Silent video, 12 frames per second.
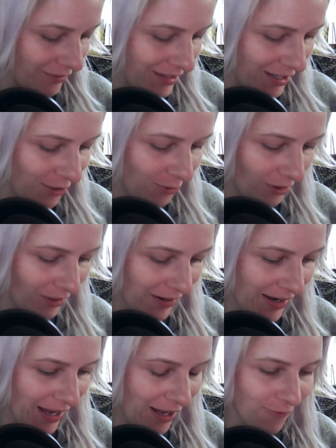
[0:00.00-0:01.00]
Thank you all
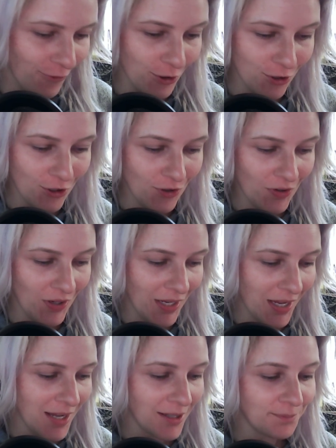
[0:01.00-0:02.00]
again for tuning
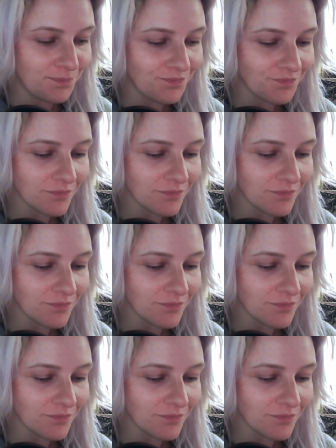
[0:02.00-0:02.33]
in.